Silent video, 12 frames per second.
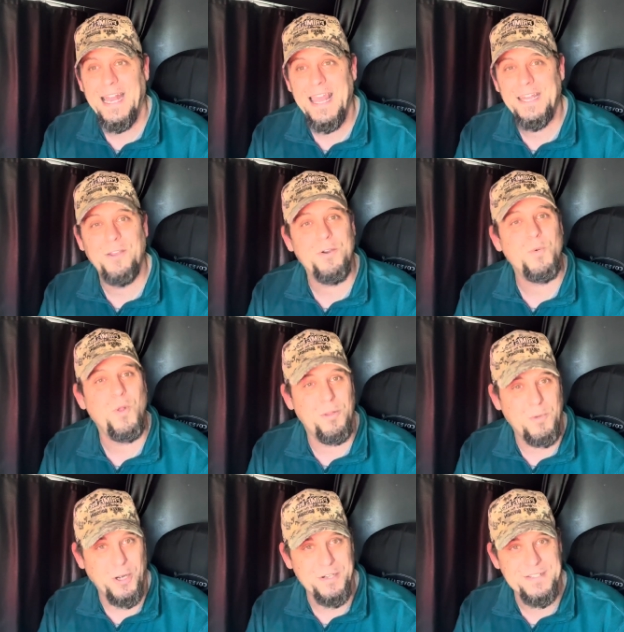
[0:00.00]
I had to go to
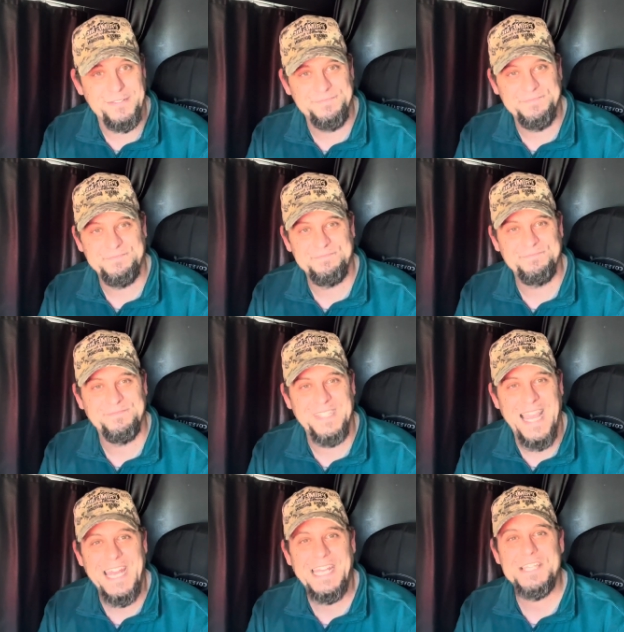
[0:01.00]
Walmart.
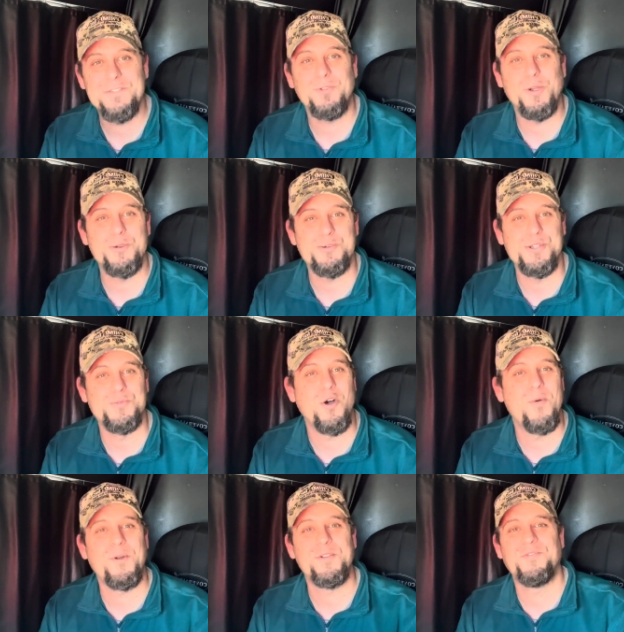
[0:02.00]
I had to get some groceries.
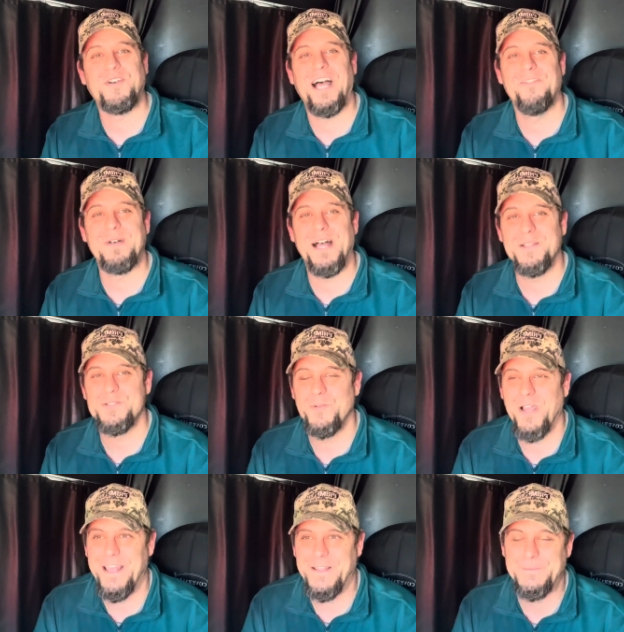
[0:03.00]
Walmart's five miles away.